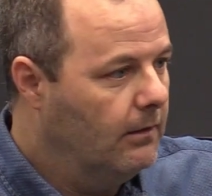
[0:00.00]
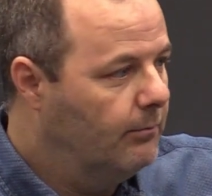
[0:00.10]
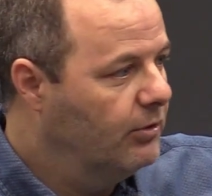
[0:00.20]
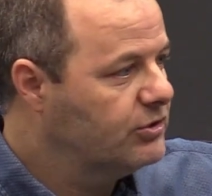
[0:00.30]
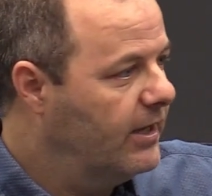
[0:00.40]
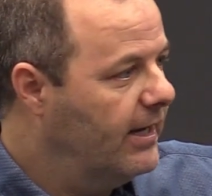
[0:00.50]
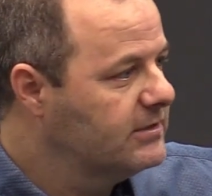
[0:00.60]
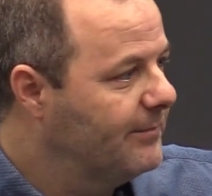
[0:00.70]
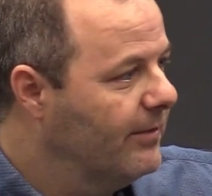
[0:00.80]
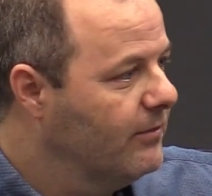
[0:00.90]
You put your
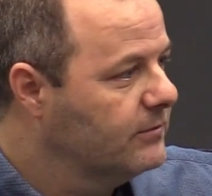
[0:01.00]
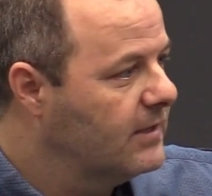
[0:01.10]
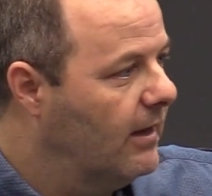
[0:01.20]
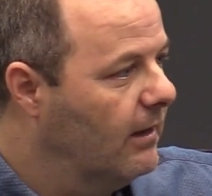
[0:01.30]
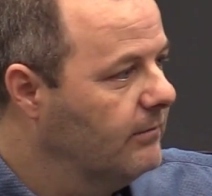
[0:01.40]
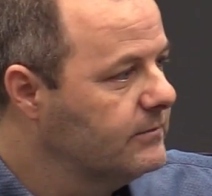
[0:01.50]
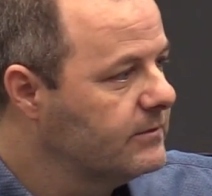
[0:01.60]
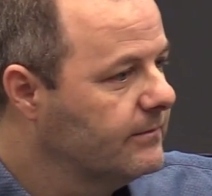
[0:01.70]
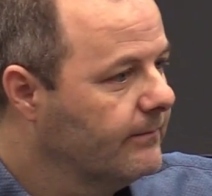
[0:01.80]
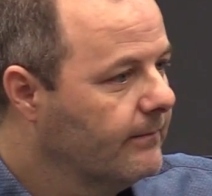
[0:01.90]
hands up on those columns